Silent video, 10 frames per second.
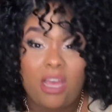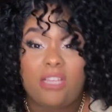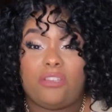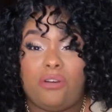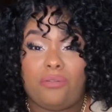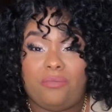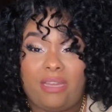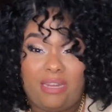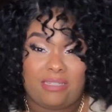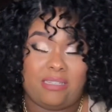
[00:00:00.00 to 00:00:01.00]
so it
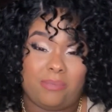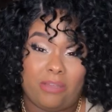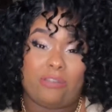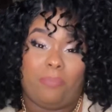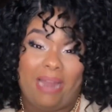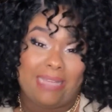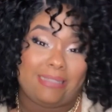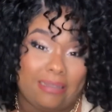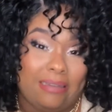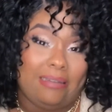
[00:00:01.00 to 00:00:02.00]
doesn't smell so
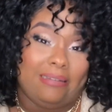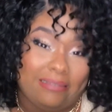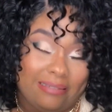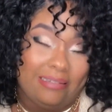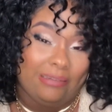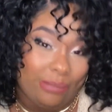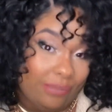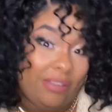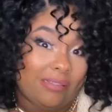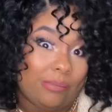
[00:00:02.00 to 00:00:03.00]
plasticky, if
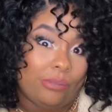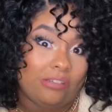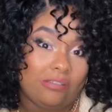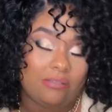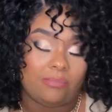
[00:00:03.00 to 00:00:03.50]
that's a word.